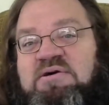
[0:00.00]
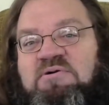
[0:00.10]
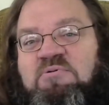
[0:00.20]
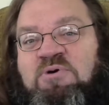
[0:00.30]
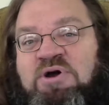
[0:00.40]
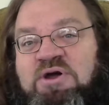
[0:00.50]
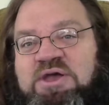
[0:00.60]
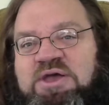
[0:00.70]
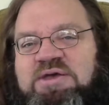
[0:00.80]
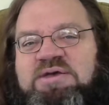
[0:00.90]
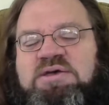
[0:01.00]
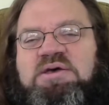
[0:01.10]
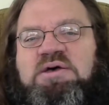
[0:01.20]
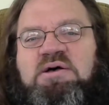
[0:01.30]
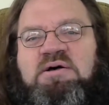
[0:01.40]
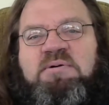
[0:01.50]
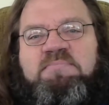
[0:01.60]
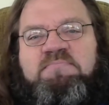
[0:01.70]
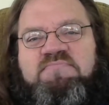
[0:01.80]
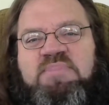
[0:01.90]
work.
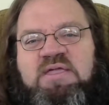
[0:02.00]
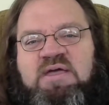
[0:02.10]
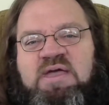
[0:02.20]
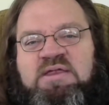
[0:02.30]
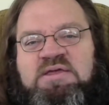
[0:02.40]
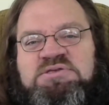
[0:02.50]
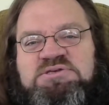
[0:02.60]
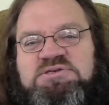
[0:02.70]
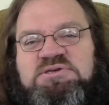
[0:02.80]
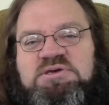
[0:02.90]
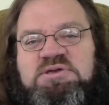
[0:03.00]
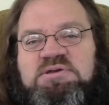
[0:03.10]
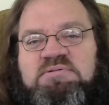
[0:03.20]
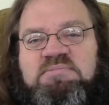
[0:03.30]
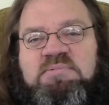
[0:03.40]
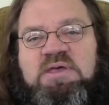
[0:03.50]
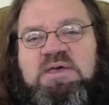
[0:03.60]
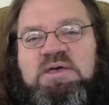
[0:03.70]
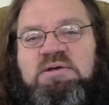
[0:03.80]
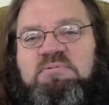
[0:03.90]
Um, and it's
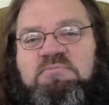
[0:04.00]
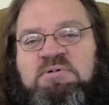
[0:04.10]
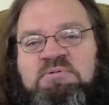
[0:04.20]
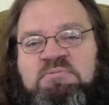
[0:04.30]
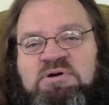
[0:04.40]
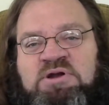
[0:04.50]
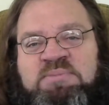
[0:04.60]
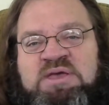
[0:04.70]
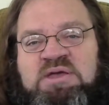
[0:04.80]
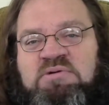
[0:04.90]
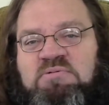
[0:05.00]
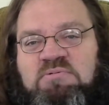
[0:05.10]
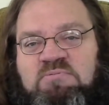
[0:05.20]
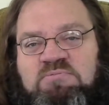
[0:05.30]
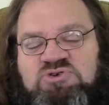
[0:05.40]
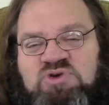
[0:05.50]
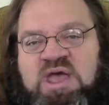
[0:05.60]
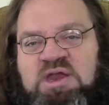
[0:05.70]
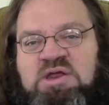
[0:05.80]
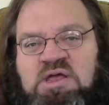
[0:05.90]
what we're going to be
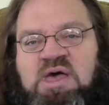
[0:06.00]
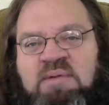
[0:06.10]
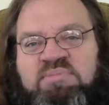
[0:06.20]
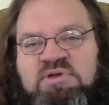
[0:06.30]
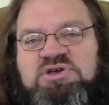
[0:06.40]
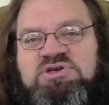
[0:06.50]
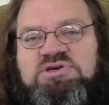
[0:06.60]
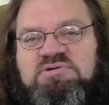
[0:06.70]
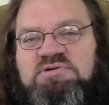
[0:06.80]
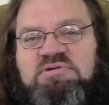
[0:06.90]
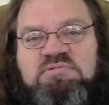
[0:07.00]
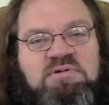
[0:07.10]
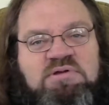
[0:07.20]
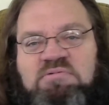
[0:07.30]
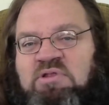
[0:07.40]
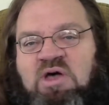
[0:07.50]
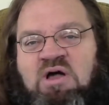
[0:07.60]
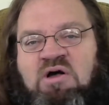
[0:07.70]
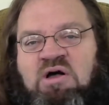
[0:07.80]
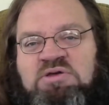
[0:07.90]
trying to accomplish
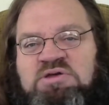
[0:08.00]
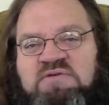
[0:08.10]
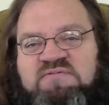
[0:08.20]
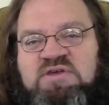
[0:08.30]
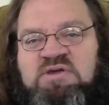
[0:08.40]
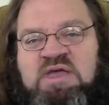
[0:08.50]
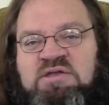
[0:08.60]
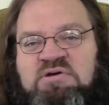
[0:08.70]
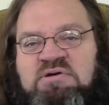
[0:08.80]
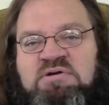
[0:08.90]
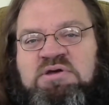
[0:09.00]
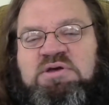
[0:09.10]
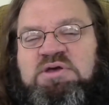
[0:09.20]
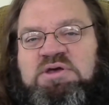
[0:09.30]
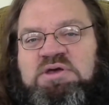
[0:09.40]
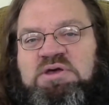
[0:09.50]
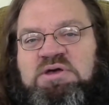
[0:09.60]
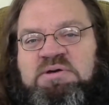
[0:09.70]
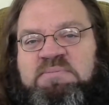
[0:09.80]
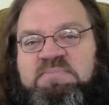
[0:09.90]
long haul. If you get your
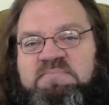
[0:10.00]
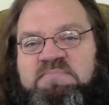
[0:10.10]
um,